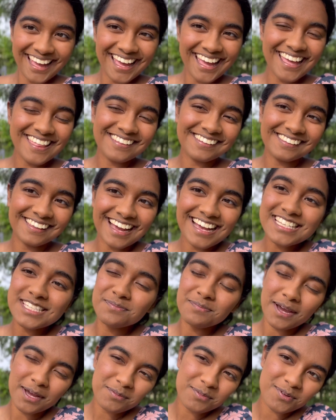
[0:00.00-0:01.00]
And the last
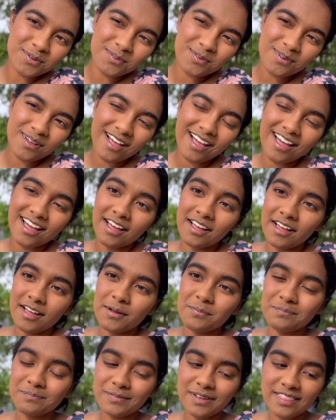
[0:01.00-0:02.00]
Bible
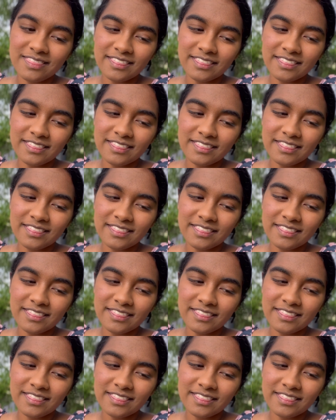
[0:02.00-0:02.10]
um,